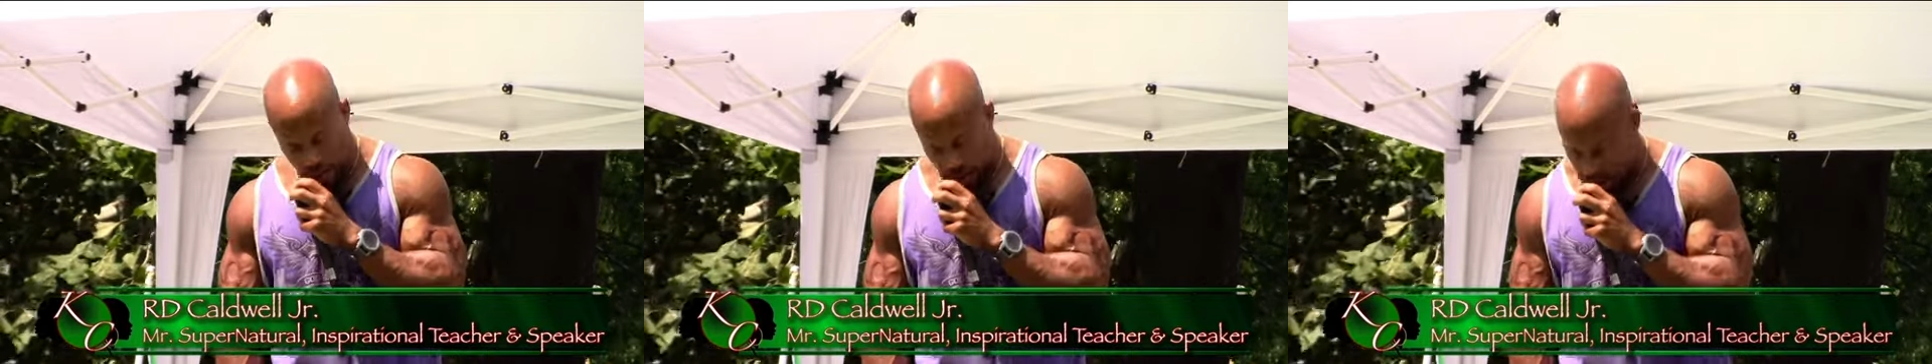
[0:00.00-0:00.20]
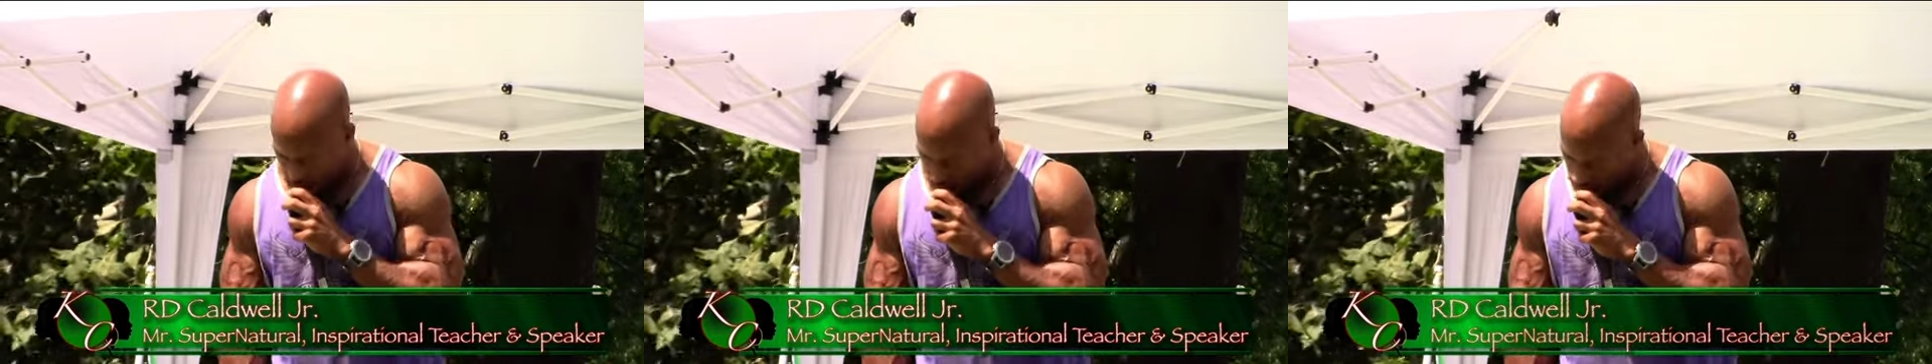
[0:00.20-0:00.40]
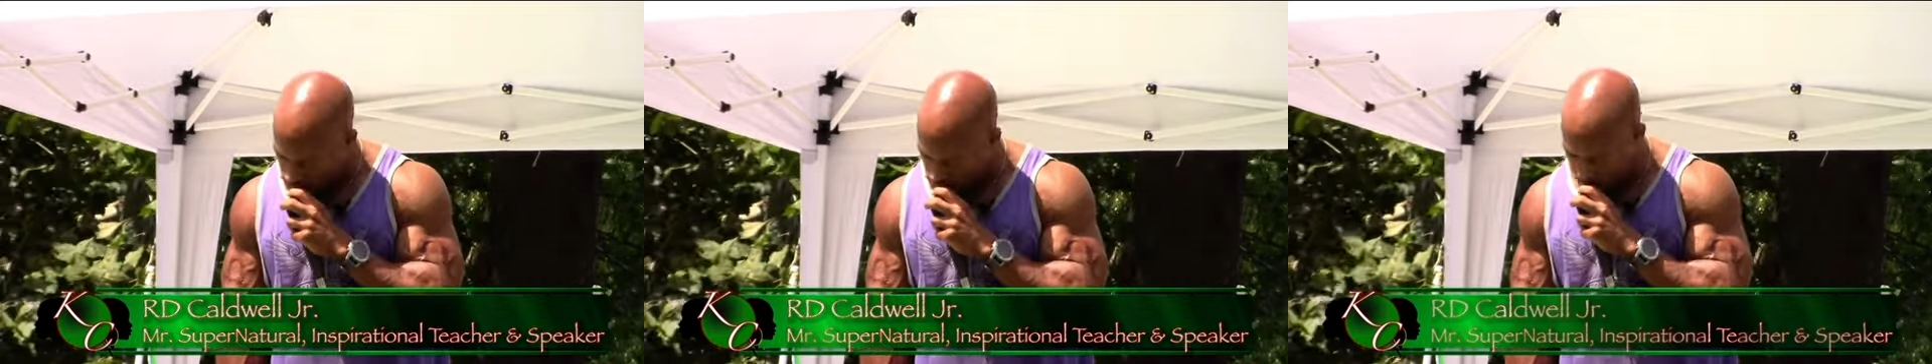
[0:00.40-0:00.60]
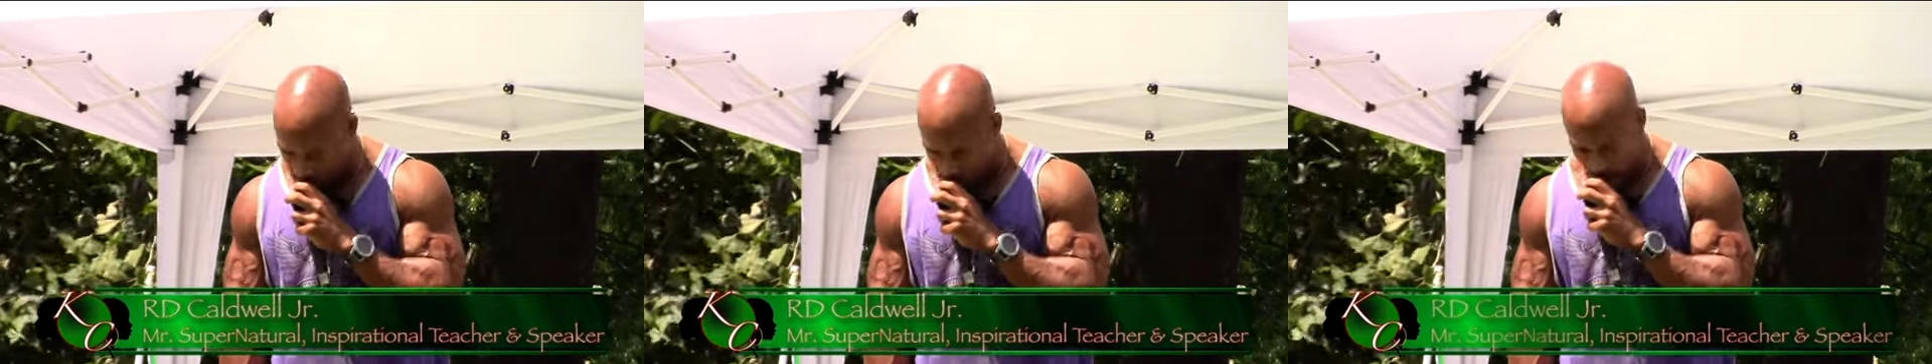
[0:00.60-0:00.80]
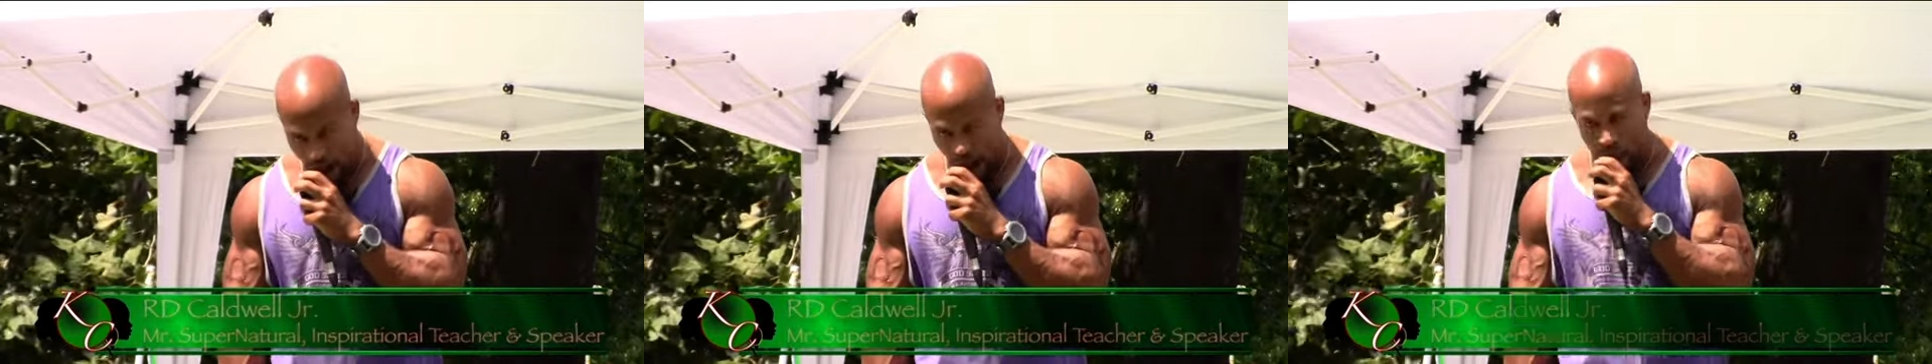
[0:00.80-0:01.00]
just need to
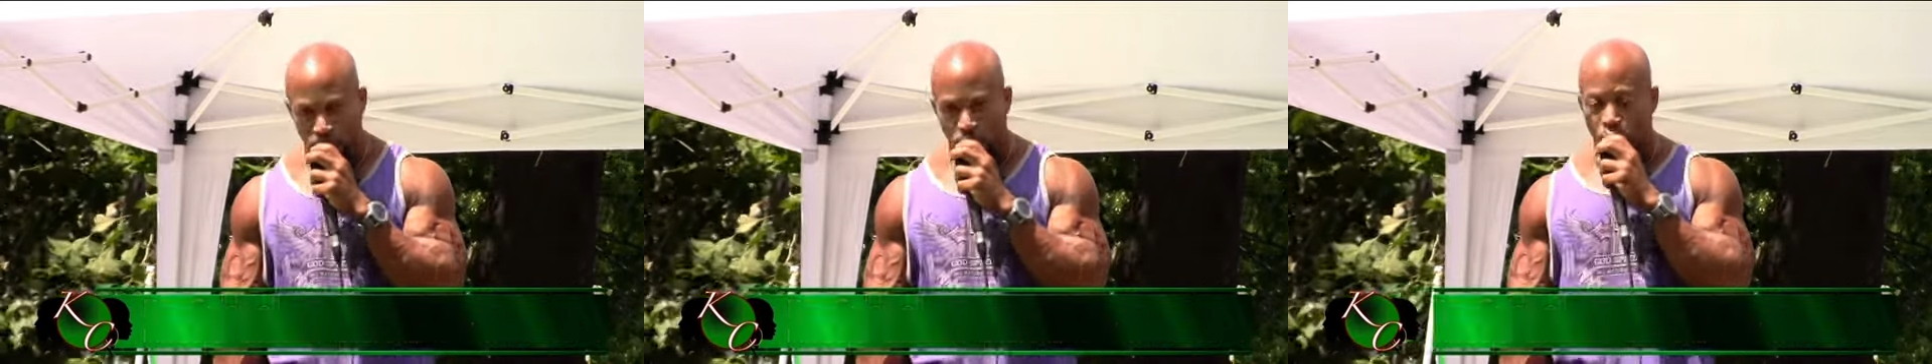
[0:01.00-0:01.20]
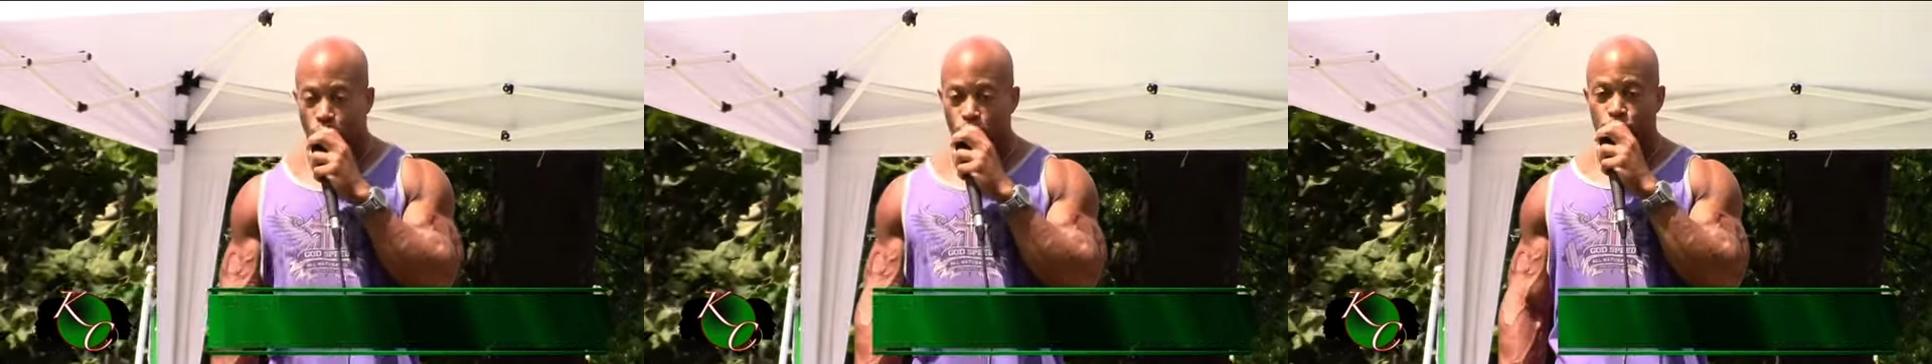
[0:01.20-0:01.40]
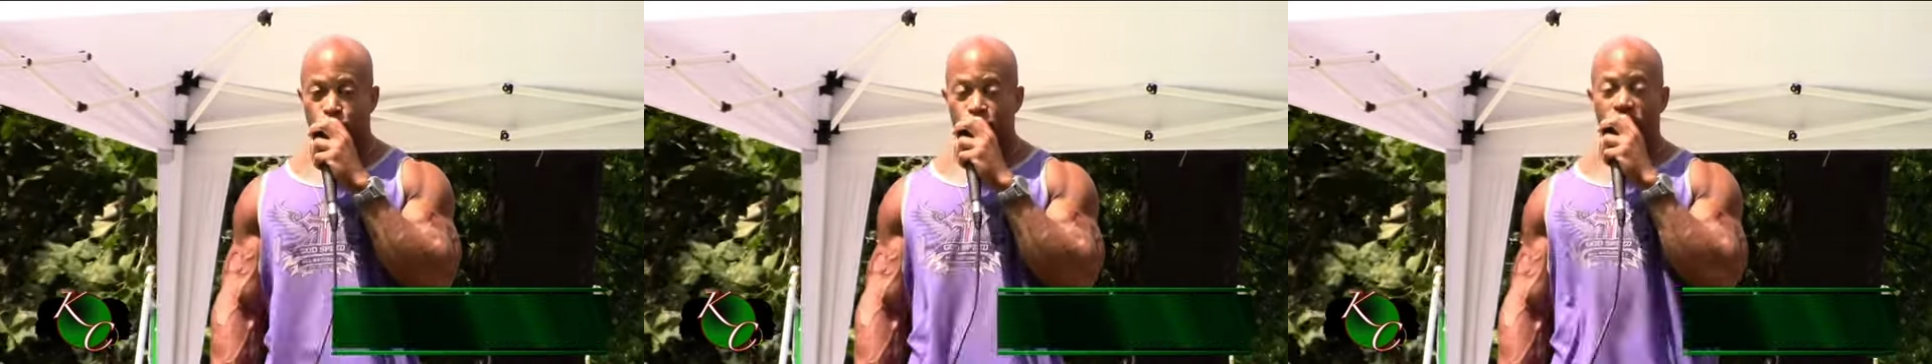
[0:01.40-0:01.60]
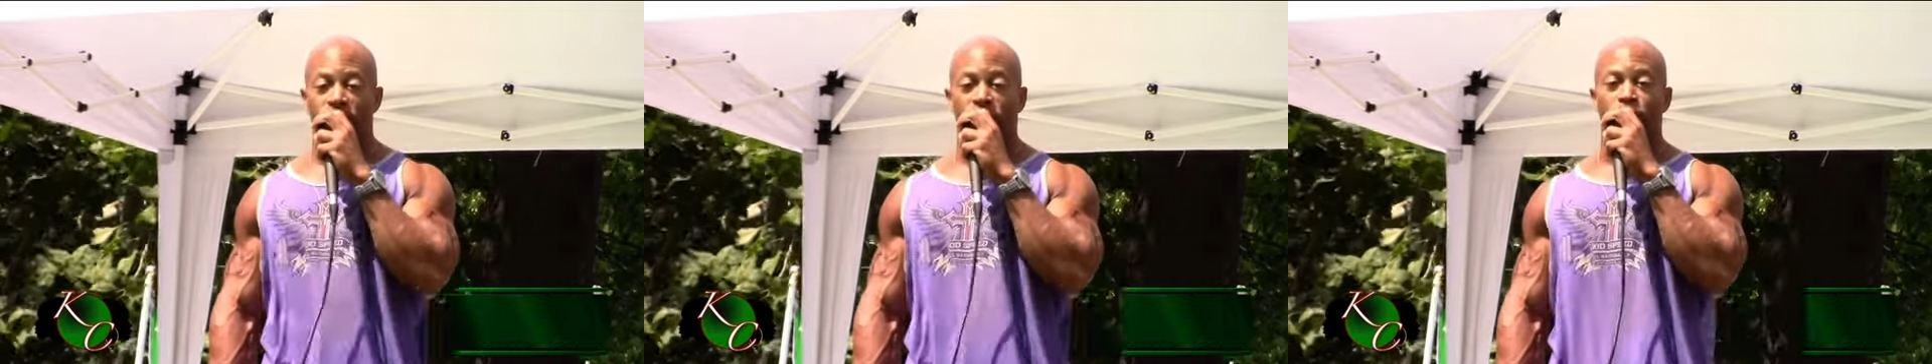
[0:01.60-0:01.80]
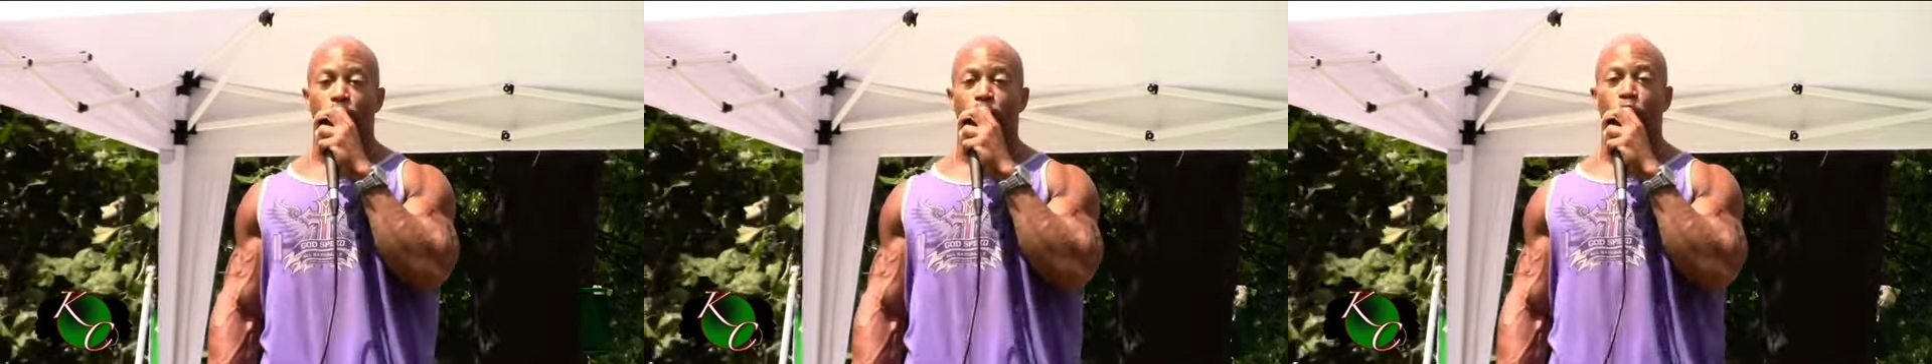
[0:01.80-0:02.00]
take a nap. No, you
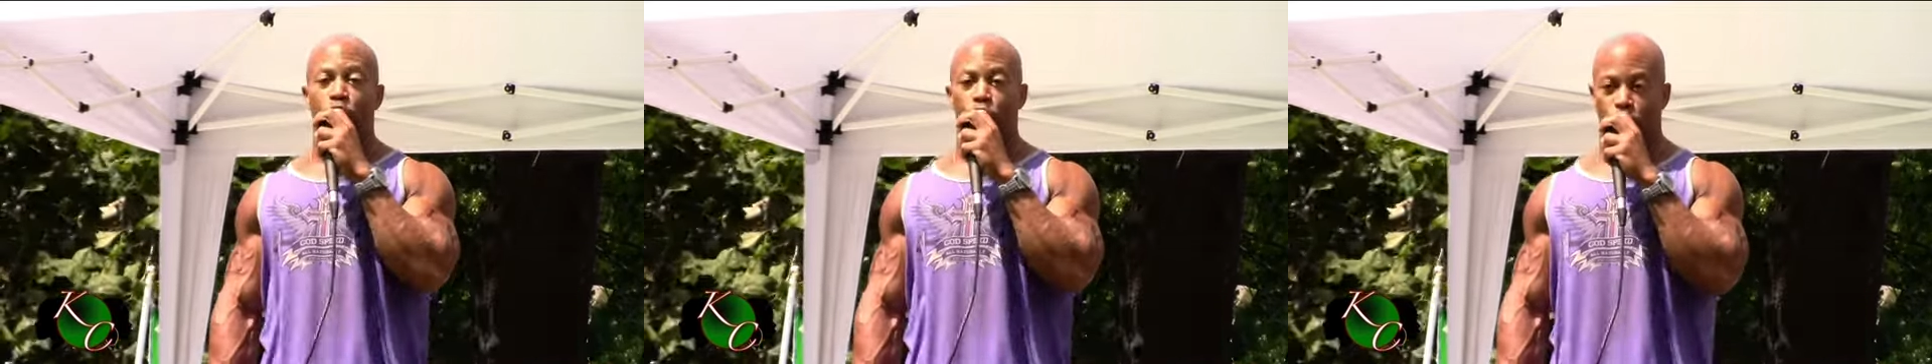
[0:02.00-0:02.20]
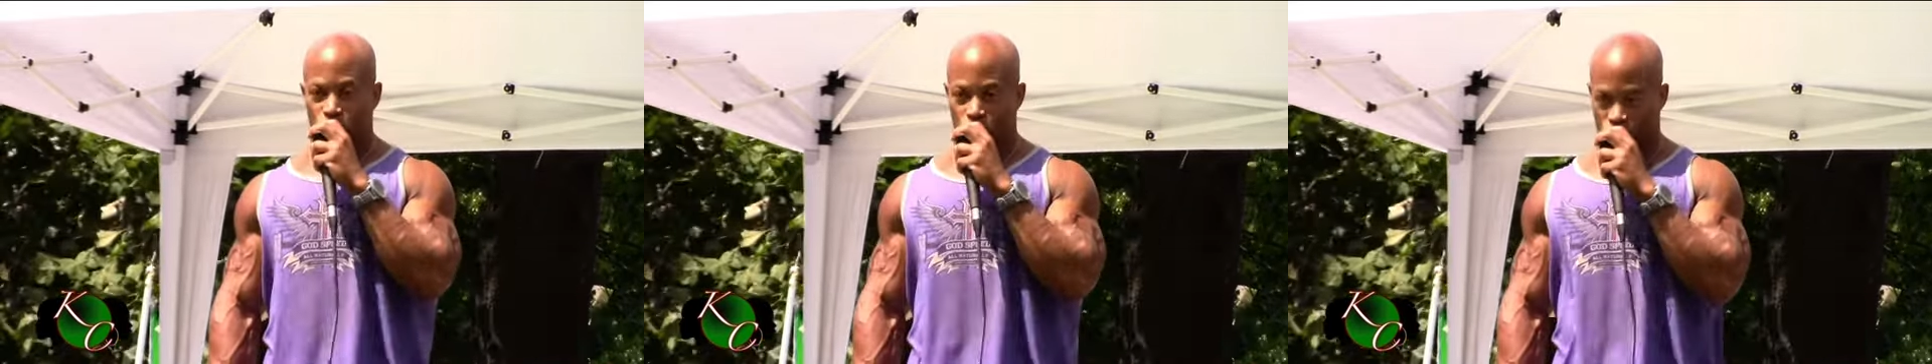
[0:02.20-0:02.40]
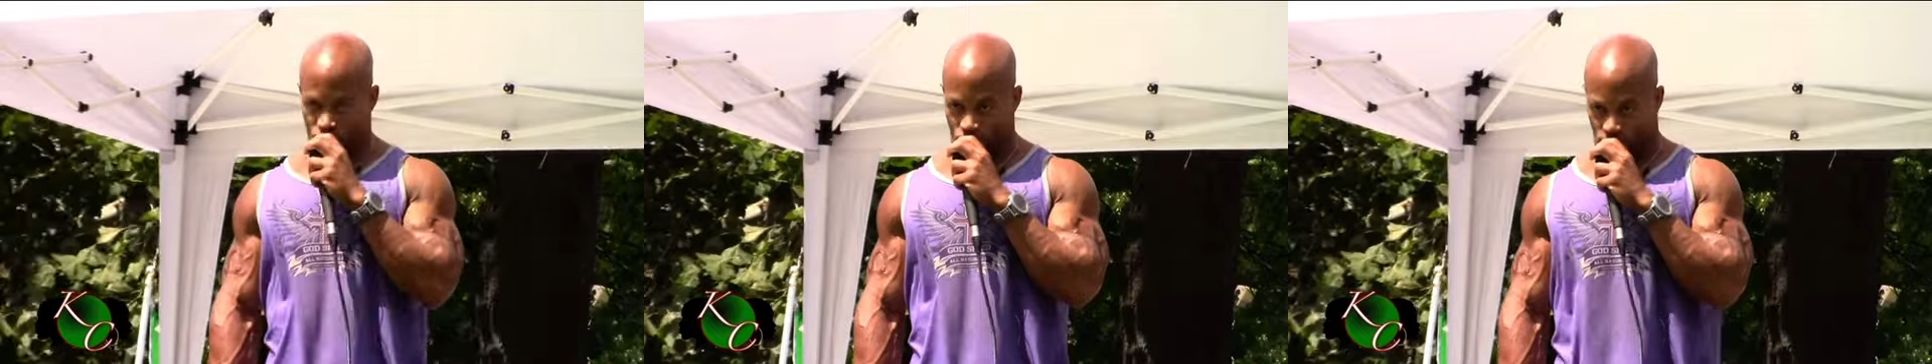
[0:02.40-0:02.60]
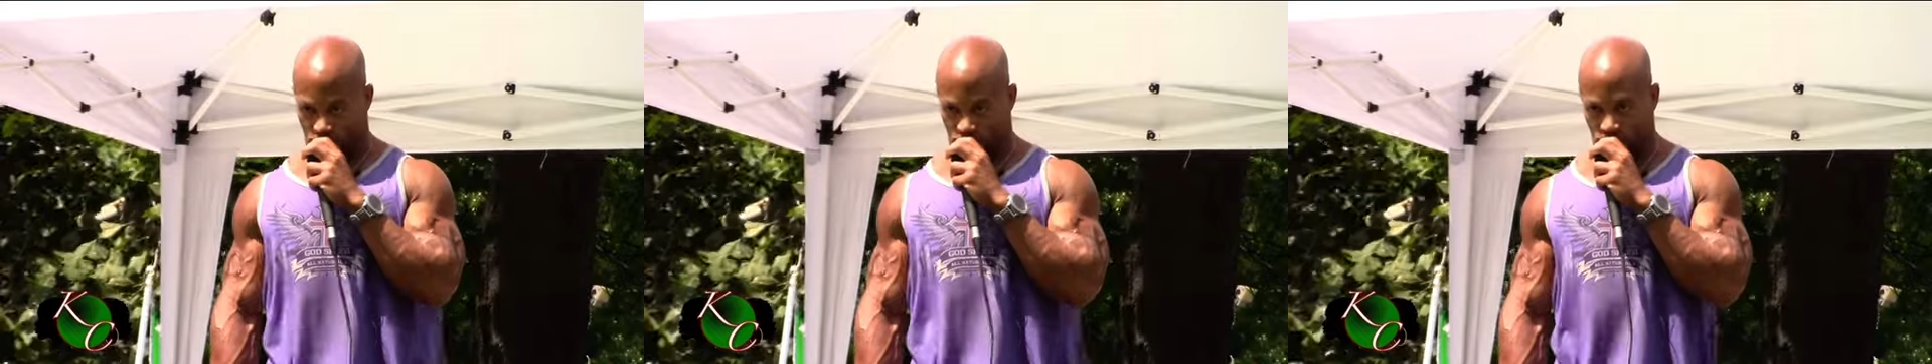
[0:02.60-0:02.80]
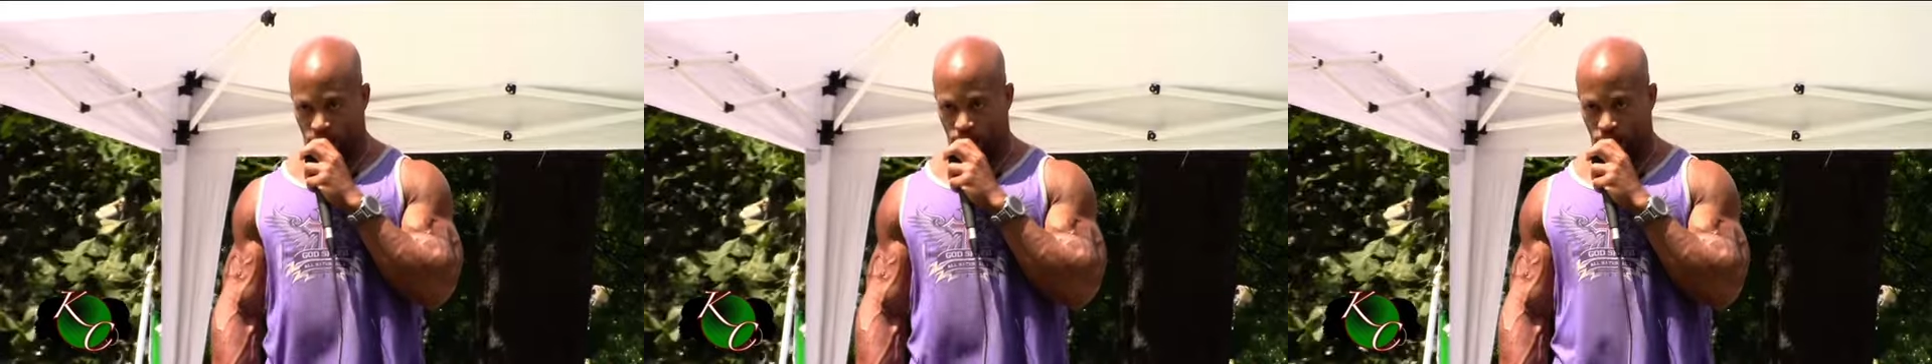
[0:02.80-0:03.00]
need to move.